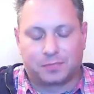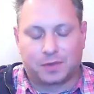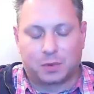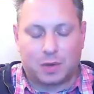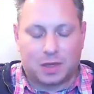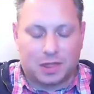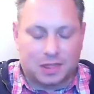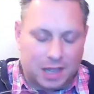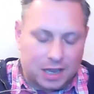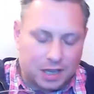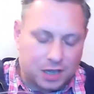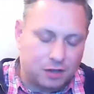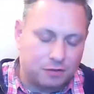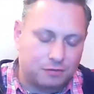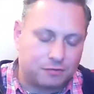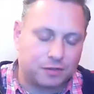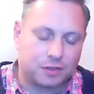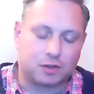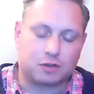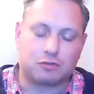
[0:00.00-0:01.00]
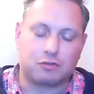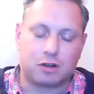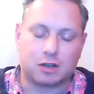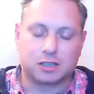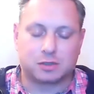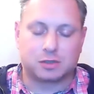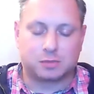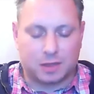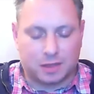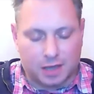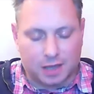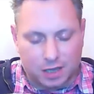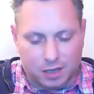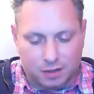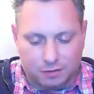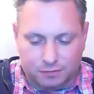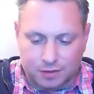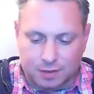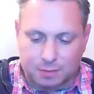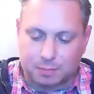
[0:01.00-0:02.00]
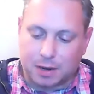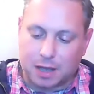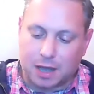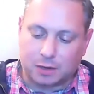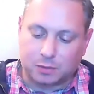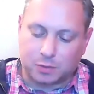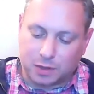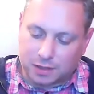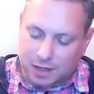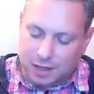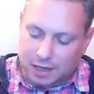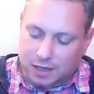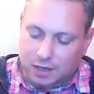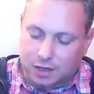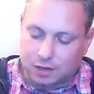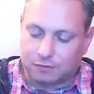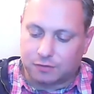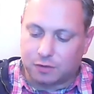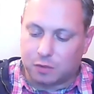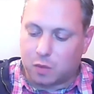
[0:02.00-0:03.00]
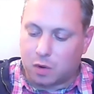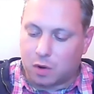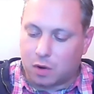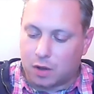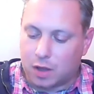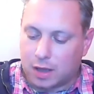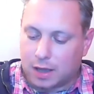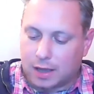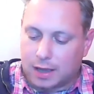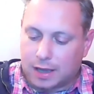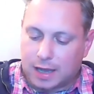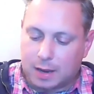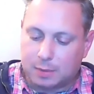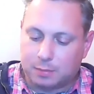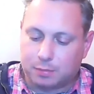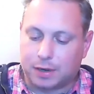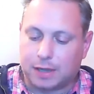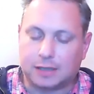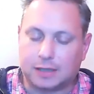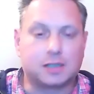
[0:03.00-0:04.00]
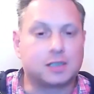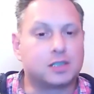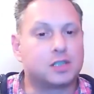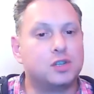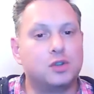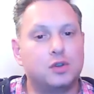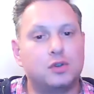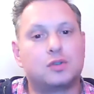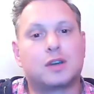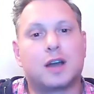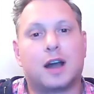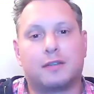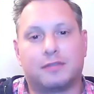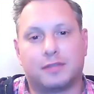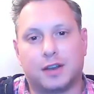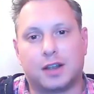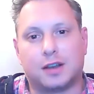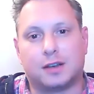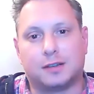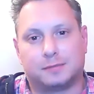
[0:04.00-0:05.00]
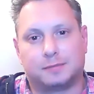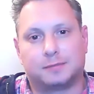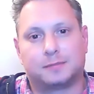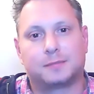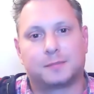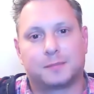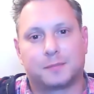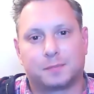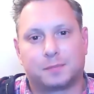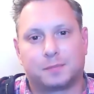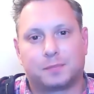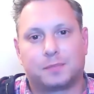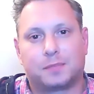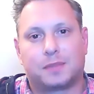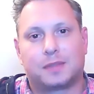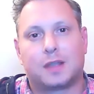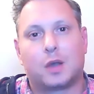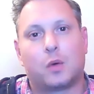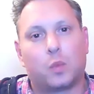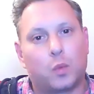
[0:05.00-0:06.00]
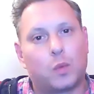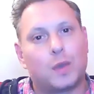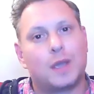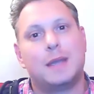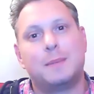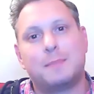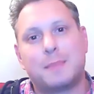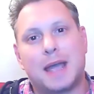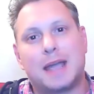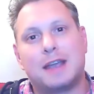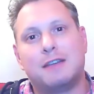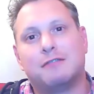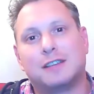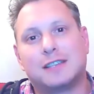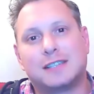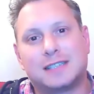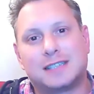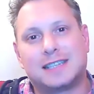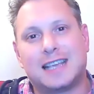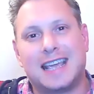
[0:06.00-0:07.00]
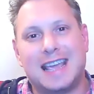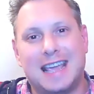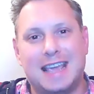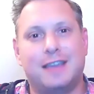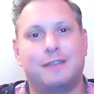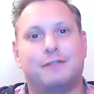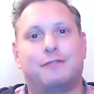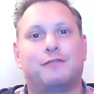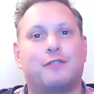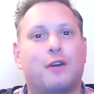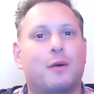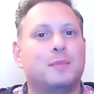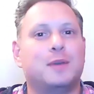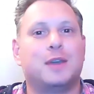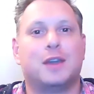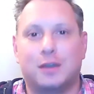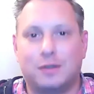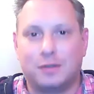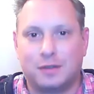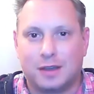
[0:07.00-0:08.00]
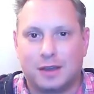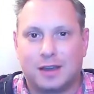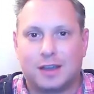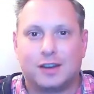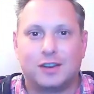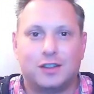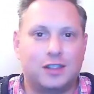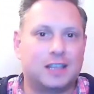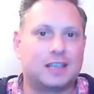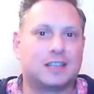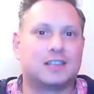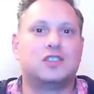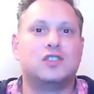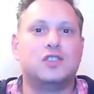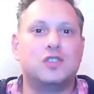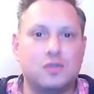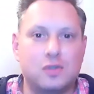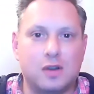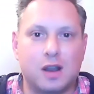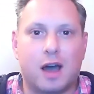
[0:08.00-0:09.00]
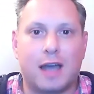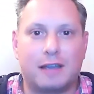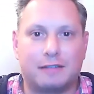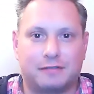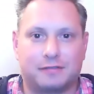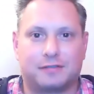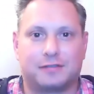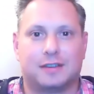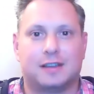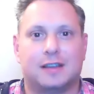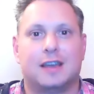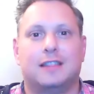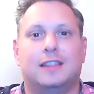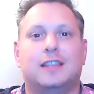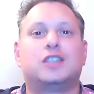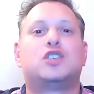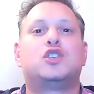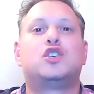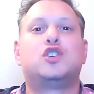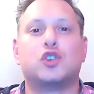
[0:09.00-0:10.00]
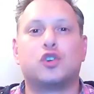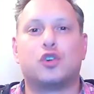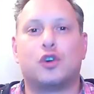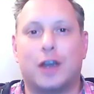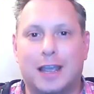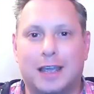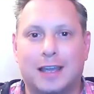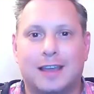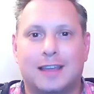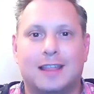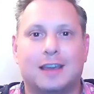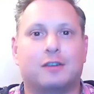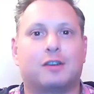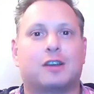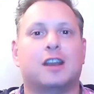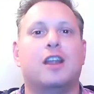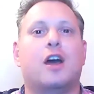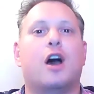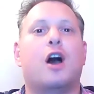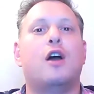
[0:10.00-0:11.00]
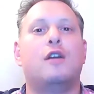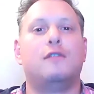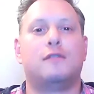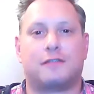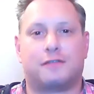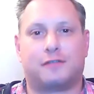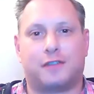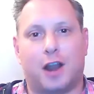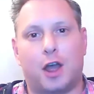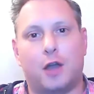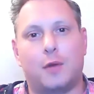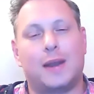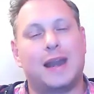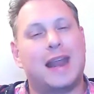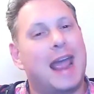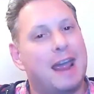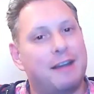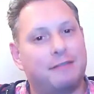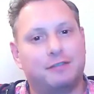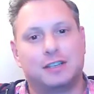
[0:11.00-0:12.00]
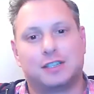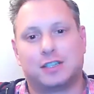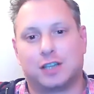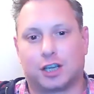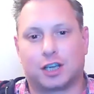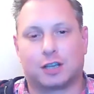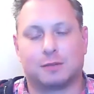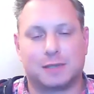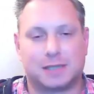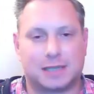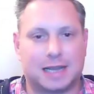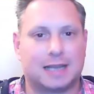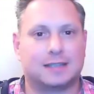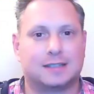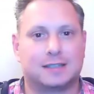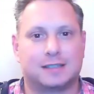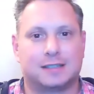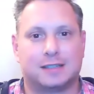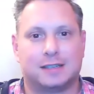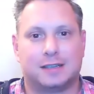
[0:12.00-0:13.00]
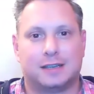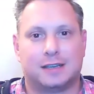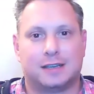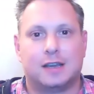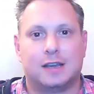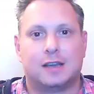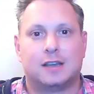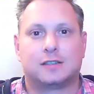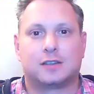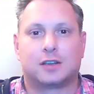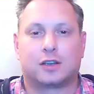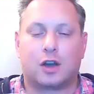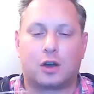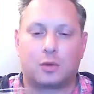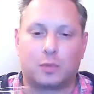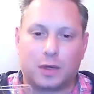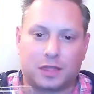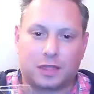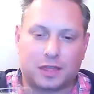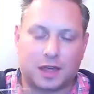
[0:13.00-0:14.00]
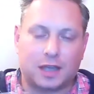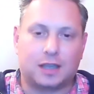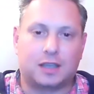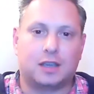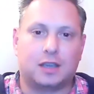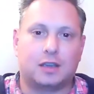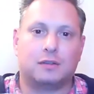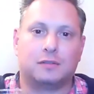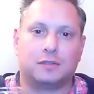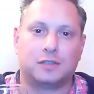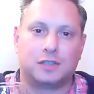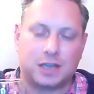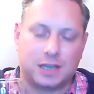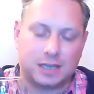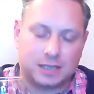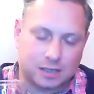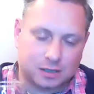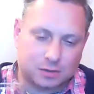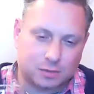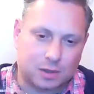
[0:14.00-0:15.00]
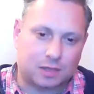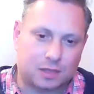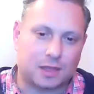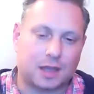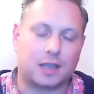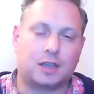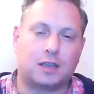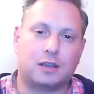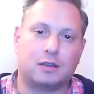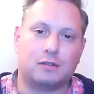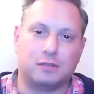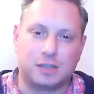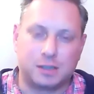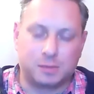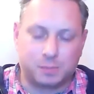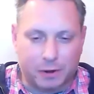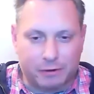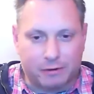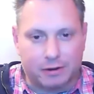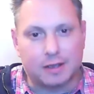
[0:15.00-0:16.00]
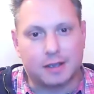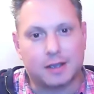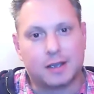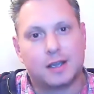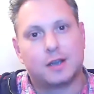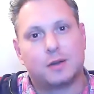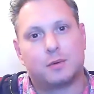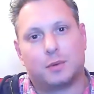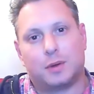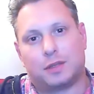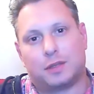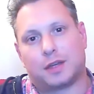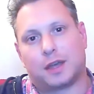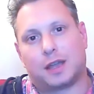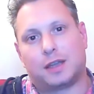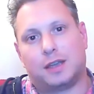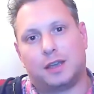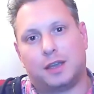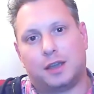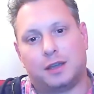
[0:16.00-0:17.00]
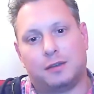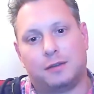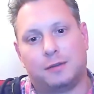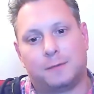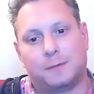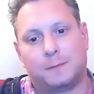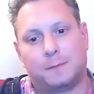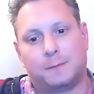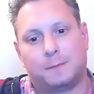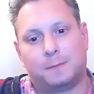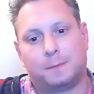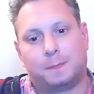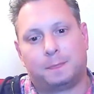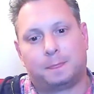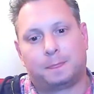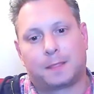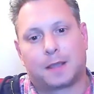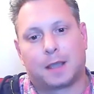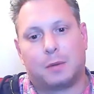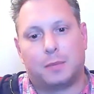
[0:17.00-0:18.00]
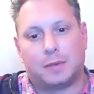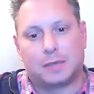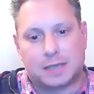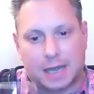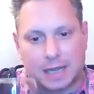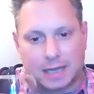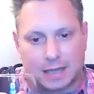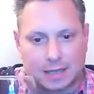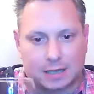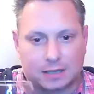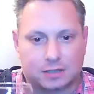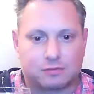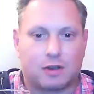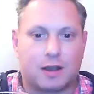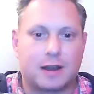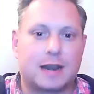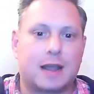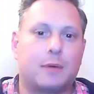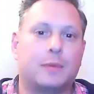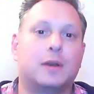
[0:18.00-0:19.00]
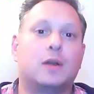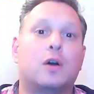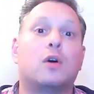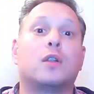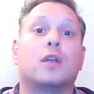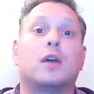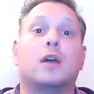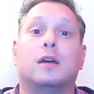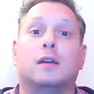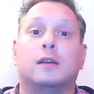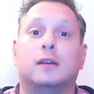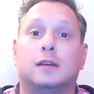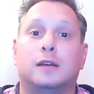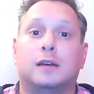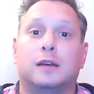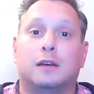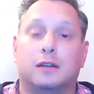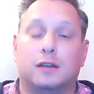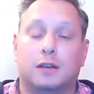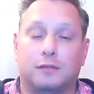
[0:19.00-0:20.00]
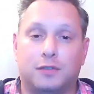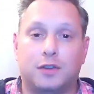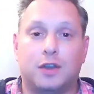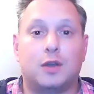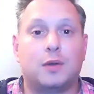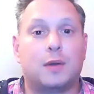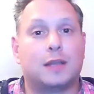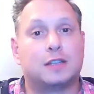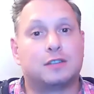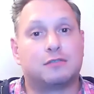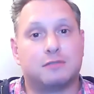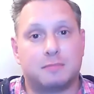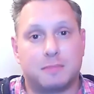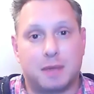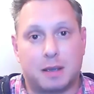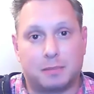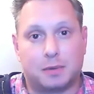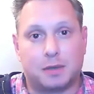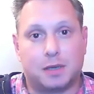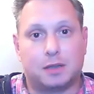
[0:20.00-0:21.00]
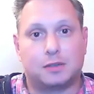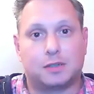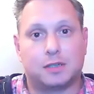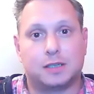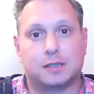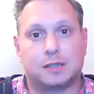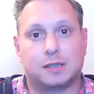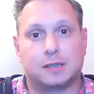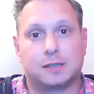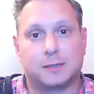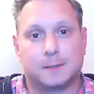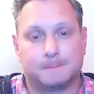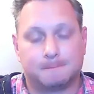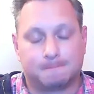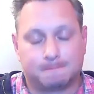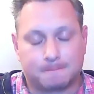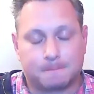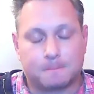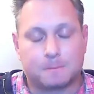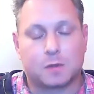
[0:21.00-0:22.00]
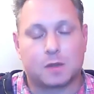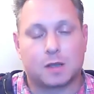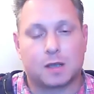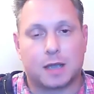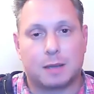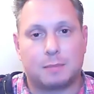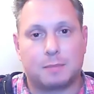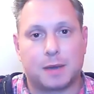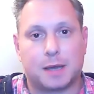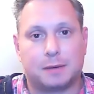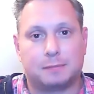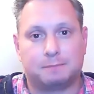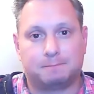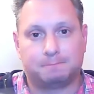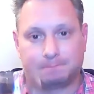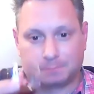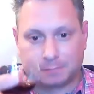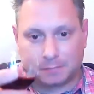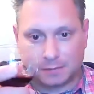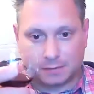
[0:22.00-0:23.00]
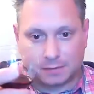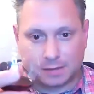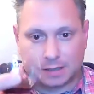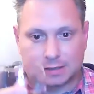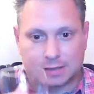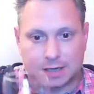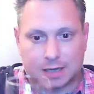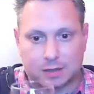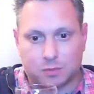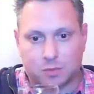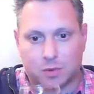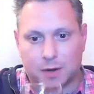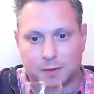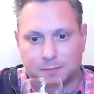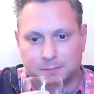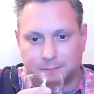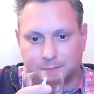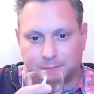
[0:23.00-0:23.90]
We thank you for the cross. We thank you for the blood. We thank you for what it brings, this new covenant that we may receive from you, this new life, this joy that can overflow in every circumstance. So God, we thank you. Jesus, we thank you. Spirit, we thank you. And we take this right now in honor of you and to remember you, Jesus. Amen. Let's take one.